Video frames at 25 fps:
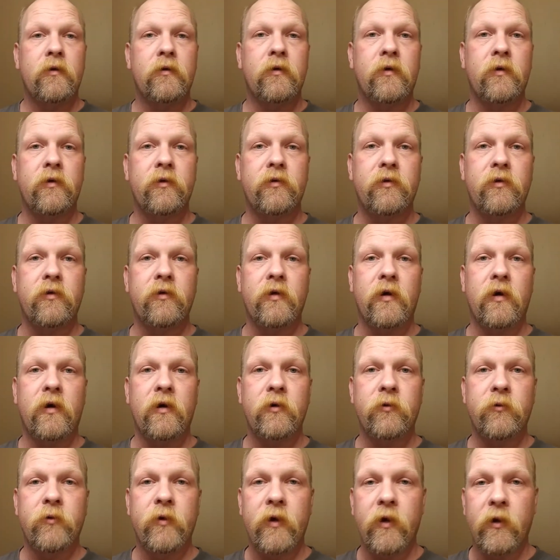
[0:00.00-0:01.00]
nice and
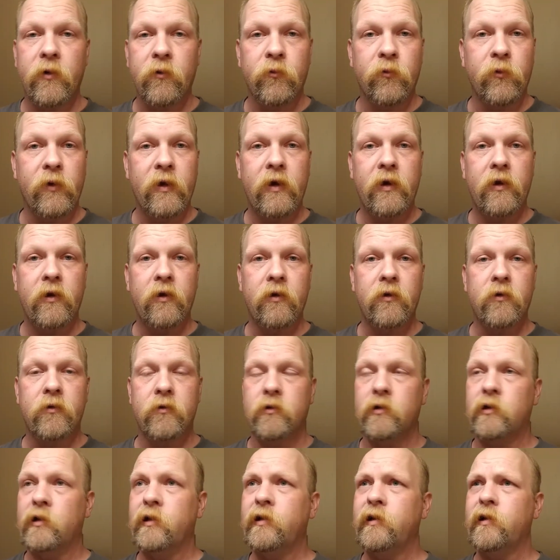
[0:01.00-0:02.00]
hydrated, ready to
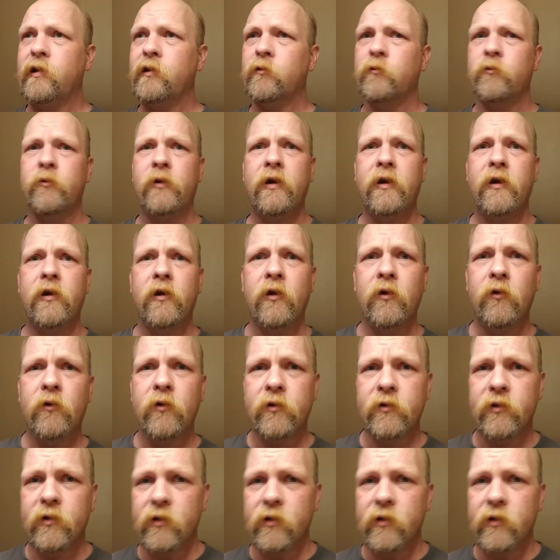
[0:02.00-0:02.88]
cleaned out, ready to go. I